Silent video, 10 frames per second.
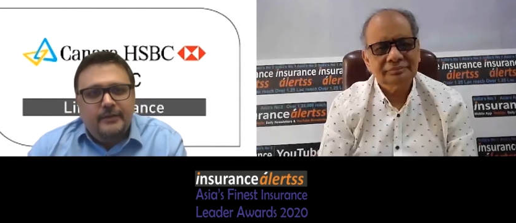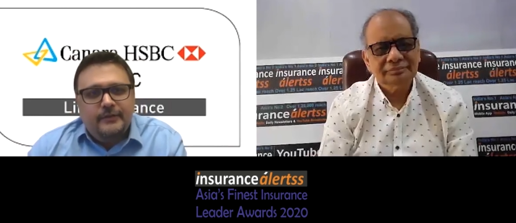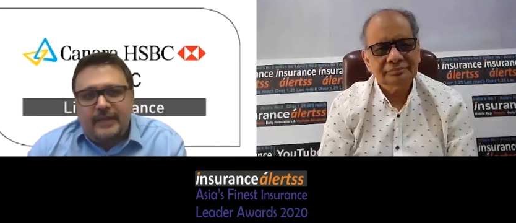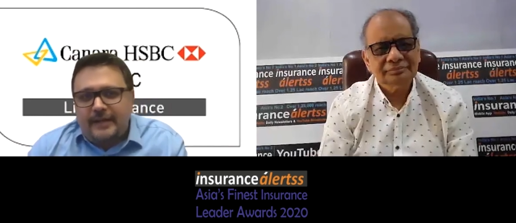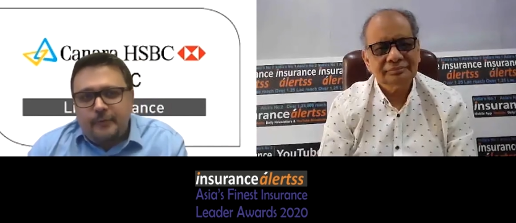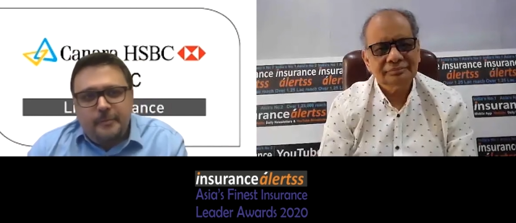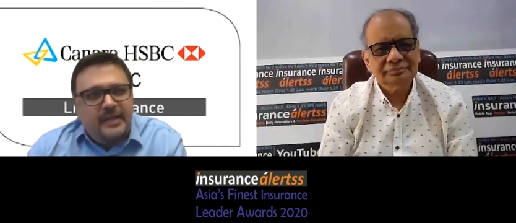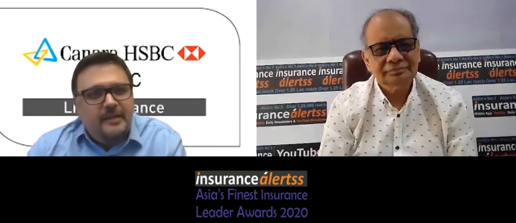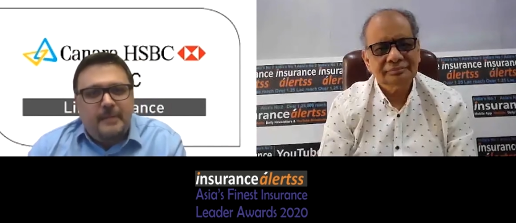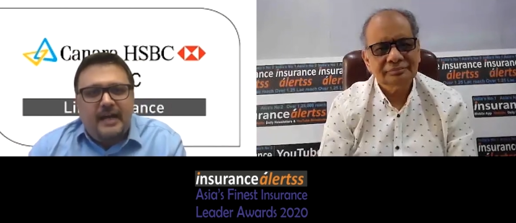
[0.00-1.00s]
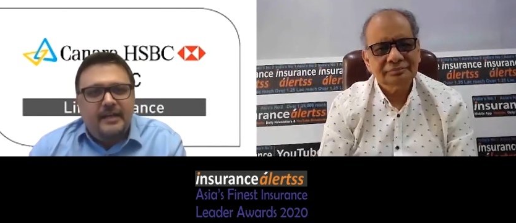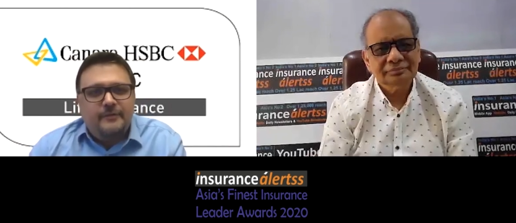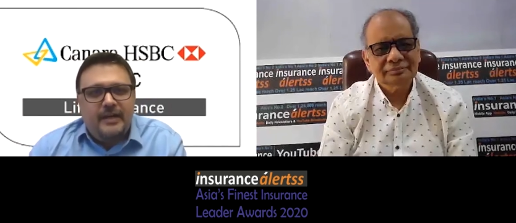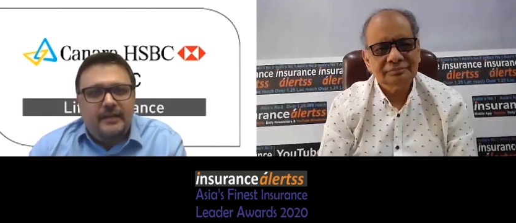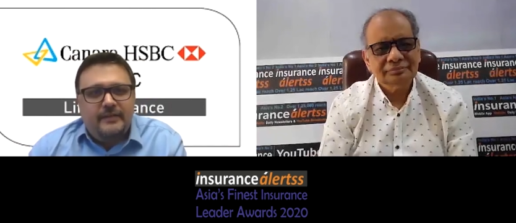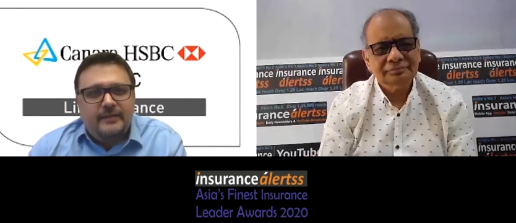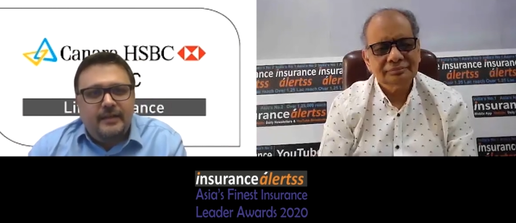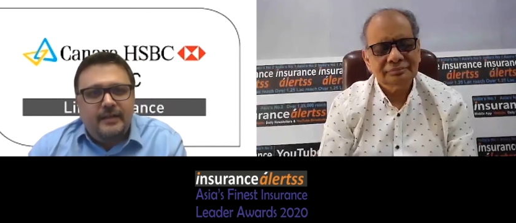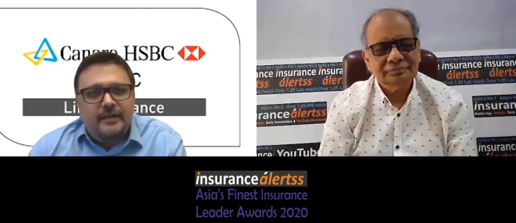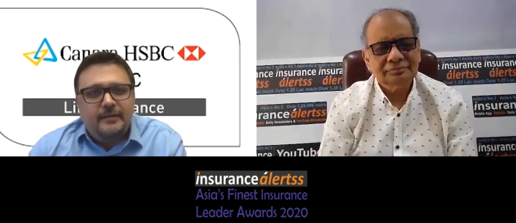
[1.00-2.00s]
Speaker 1: So that would be my advice,
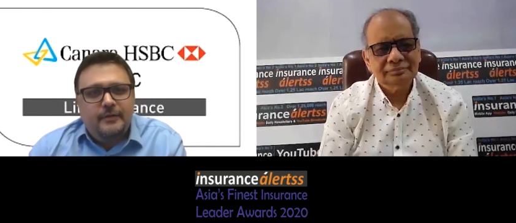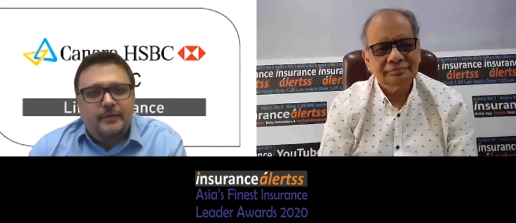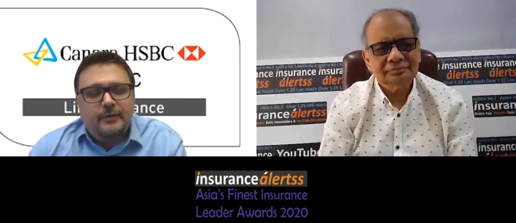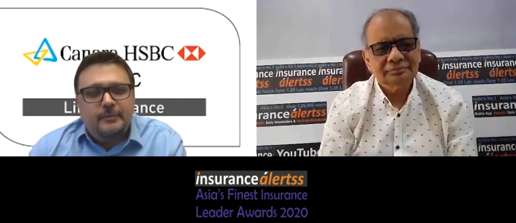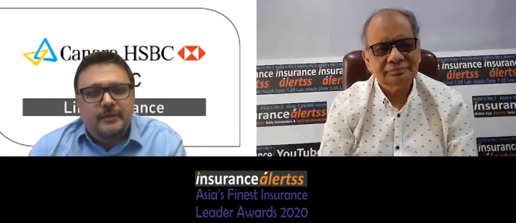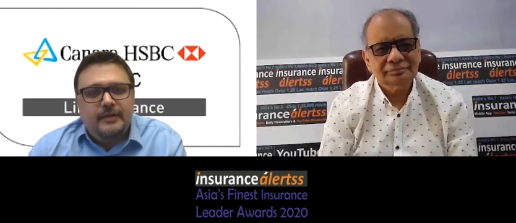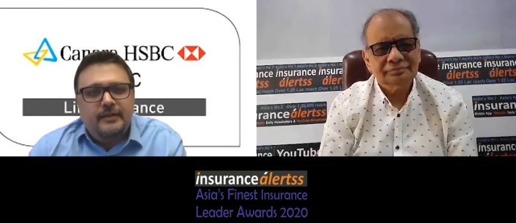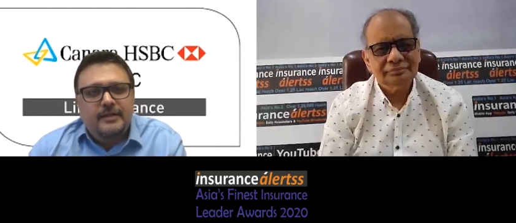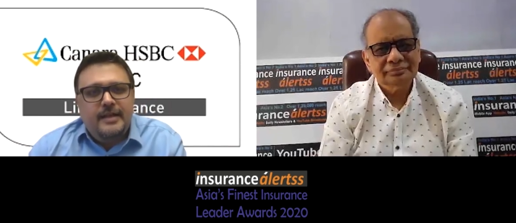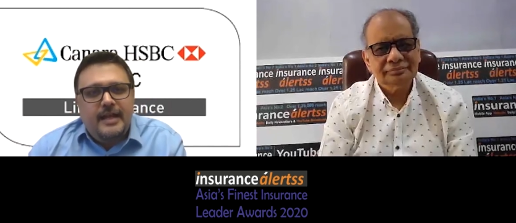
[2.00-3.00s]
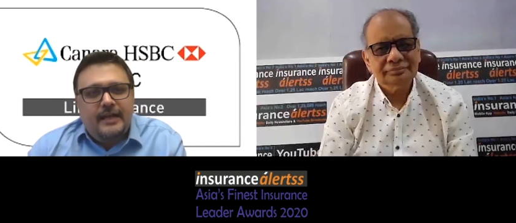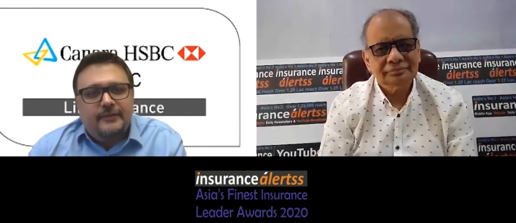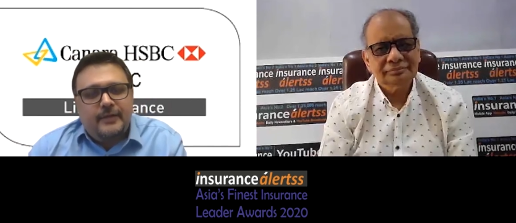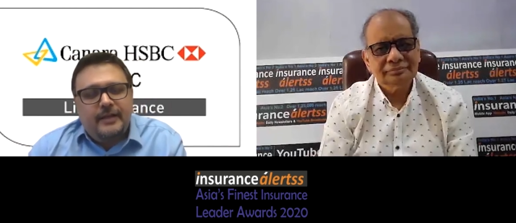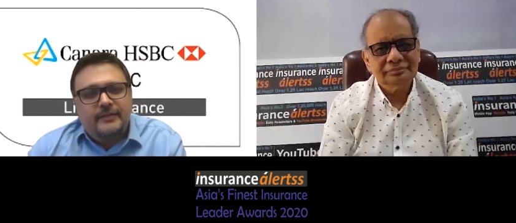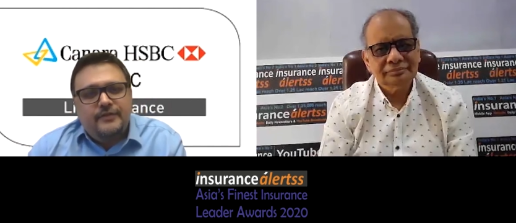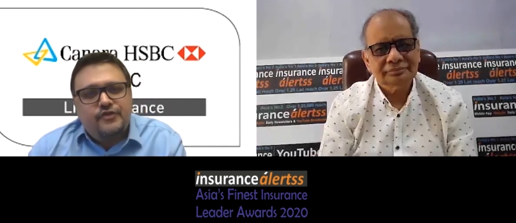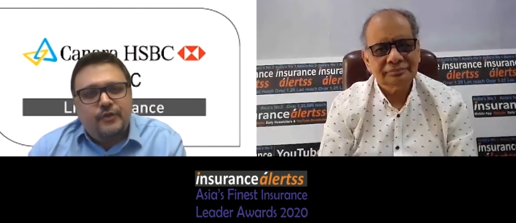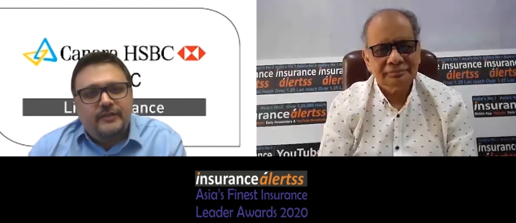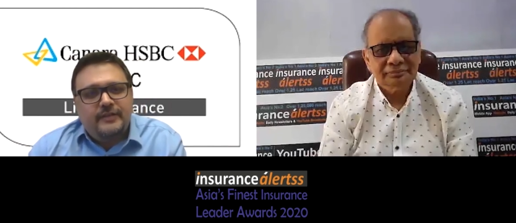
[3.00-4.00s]
uh, you know, uh, as far as
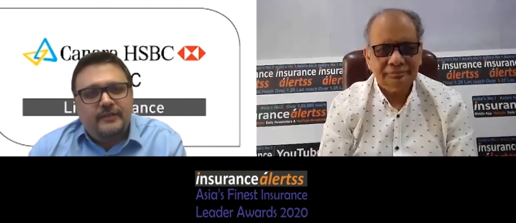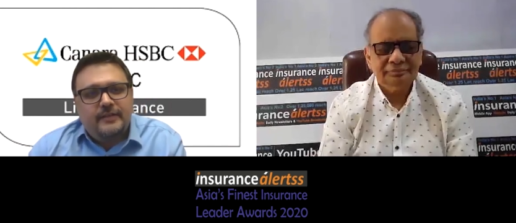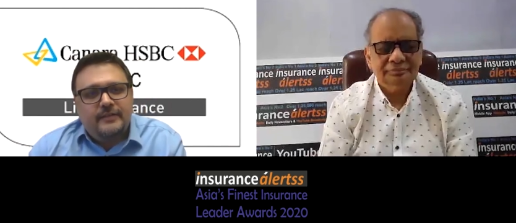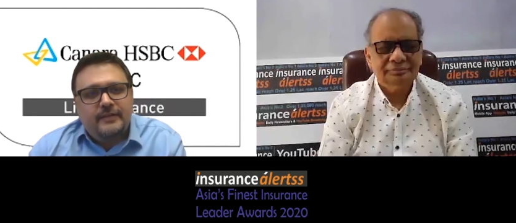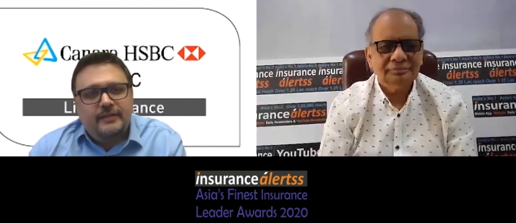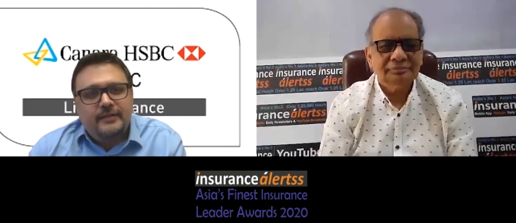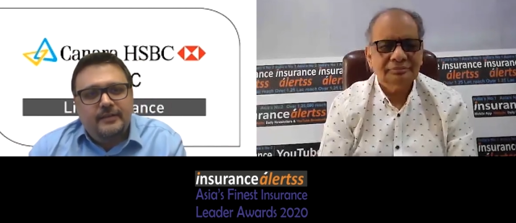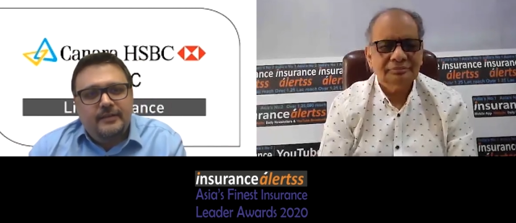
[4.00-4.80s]
insurance is concerned,